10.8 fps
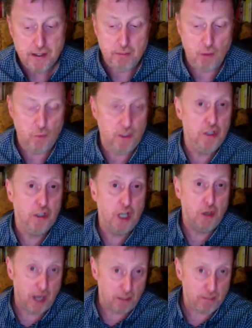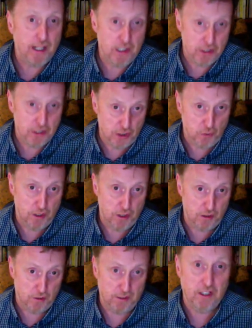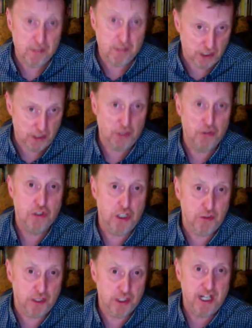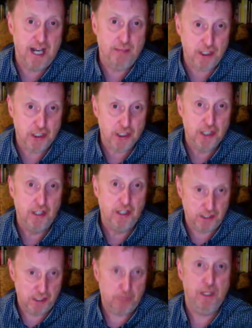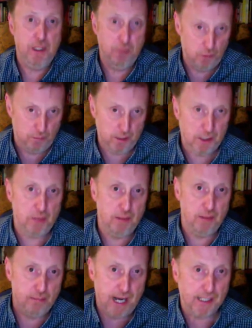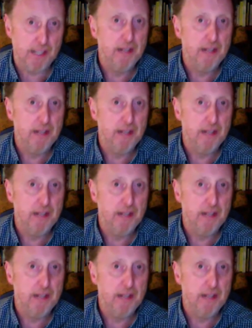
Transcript: But when you go out back into the world, it continues to do its damage, and these people would be coming back.